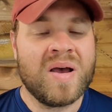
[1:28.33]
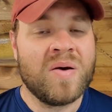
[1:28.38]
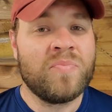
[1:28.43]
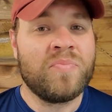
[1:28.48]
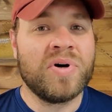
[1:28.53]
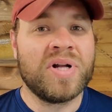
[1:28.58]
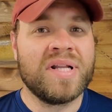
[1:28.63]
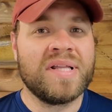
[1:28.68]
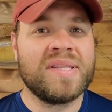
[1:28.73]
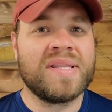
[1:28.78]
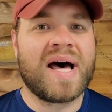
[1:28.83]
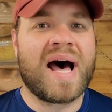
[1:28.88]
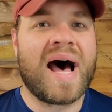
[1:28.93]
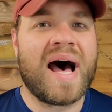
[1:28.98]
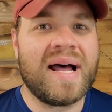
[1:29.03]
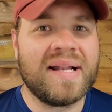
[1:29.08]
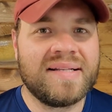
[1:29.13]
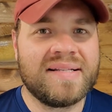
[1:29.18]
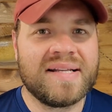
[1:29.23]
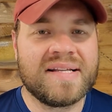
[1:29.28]
But in the
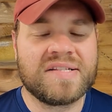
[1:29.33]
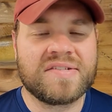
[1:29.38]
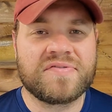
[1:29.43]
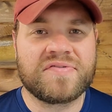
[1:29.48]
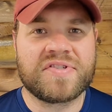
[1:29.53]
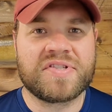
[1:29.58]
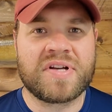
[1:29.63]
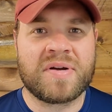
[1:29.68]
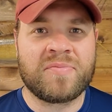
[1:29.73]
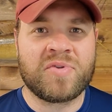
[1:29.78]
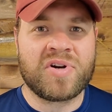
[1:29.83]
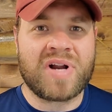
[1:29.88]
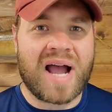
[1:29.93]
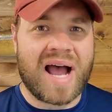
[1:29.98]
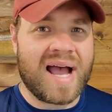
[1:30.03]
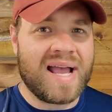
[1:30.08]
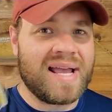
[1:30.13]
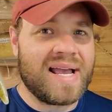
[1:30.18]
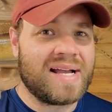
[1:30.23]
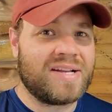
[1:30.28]
hot days of summer,
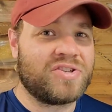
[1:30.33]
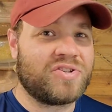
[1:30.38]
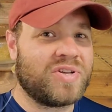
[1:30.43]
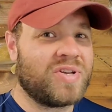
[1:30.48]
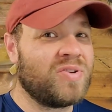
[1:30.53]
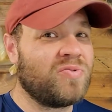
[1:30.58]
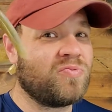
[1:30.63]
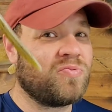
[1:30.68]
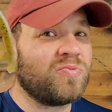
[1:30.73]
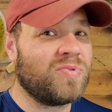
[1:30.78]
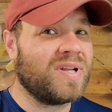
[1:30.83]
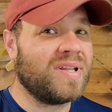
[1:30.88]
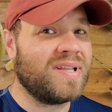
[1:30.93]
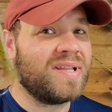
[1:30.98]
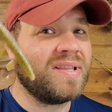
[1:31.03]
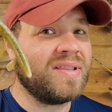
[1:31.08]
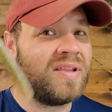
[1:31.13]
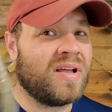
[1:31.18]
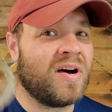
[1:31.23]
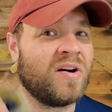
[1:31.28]
I actually really
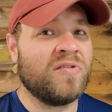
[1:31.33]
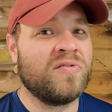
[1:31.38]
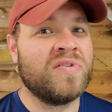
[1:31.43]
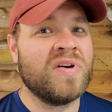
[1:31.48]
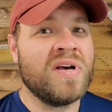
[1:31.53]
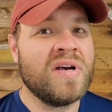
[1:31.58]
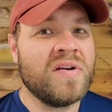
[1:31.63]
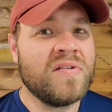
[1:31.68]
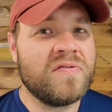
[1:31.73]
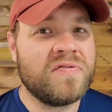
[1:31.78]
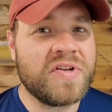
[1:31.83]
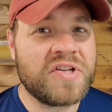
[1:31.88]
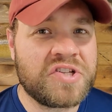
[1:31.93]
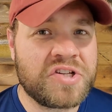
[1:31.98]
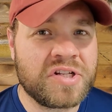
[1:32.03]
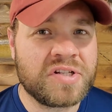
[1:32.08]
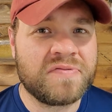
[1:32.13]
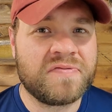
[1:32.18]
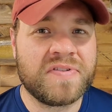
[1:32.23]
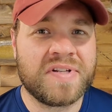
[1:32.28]
love
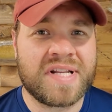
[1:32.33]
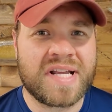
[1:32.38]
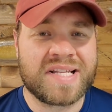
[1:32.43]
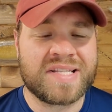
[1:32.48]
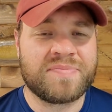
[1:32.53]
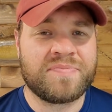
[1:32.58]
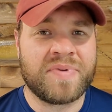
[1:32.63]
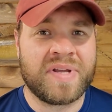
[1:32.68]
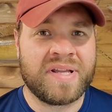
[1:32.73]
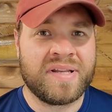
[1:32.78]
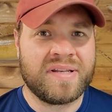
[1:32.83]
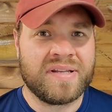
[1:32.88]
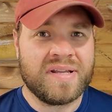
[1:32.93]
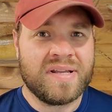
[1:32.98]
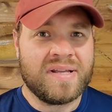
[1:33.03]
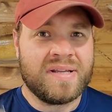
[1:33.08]
fishing a finesse bait,